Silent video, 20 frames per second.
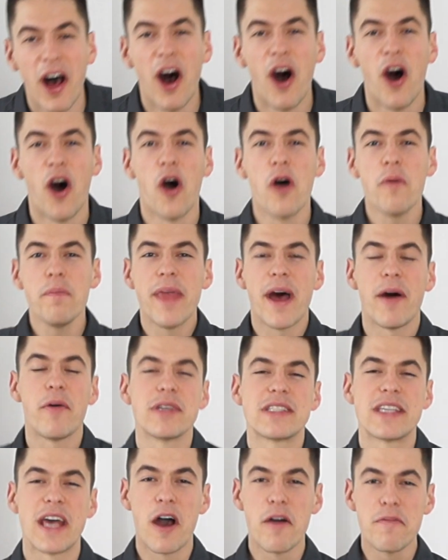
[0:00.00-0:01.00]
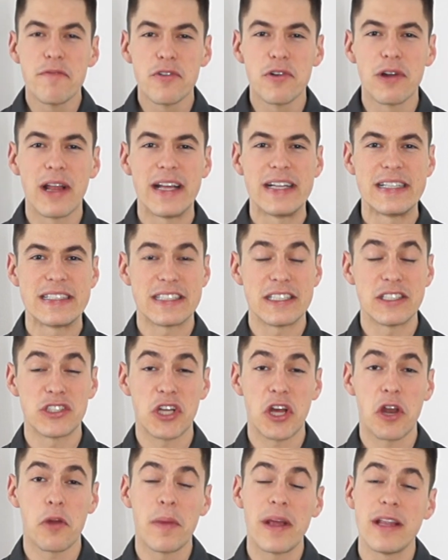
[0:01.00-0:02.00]
Hope that was helpful, ladies and
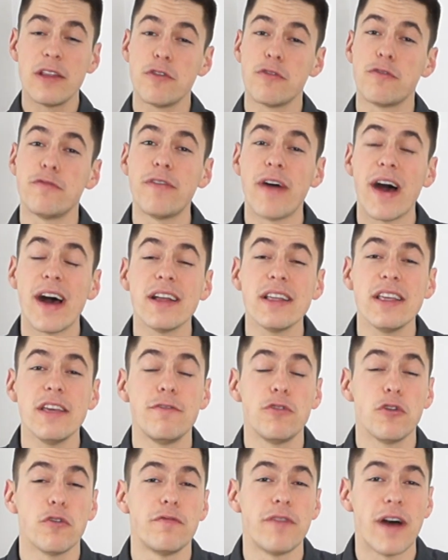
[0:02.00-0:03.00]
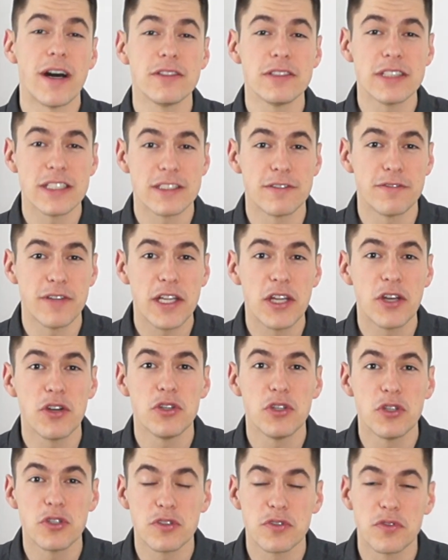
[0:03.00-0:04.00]
gentlemen. If you found this video
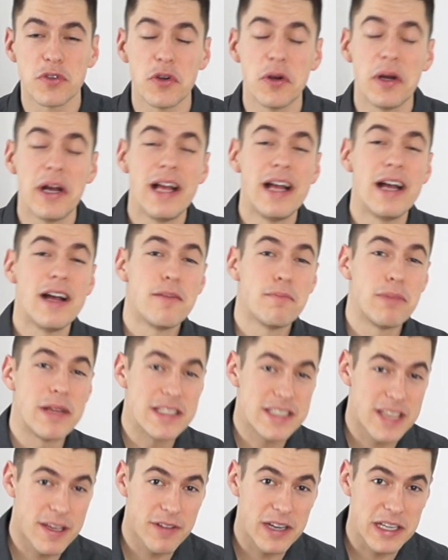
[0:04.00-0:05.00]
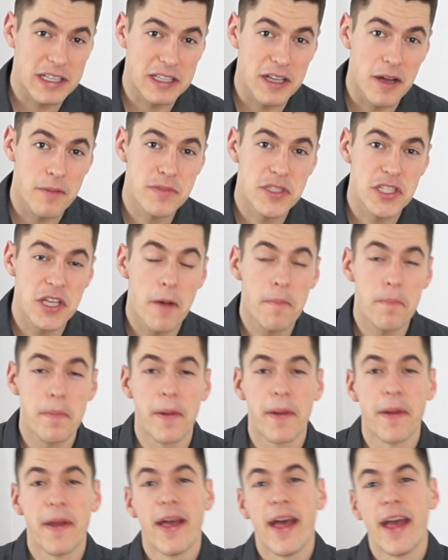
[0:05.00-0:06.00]
useful, please give it a thumbs
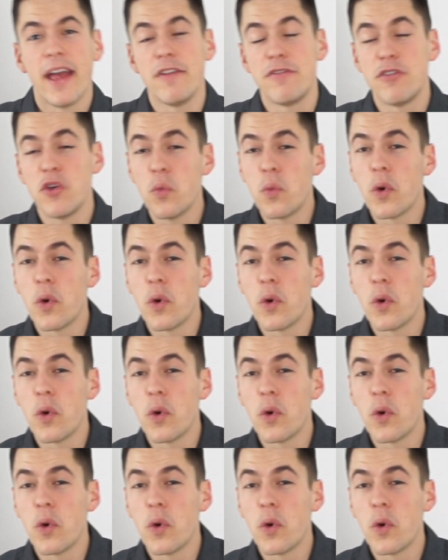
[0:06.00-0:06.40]
up. If you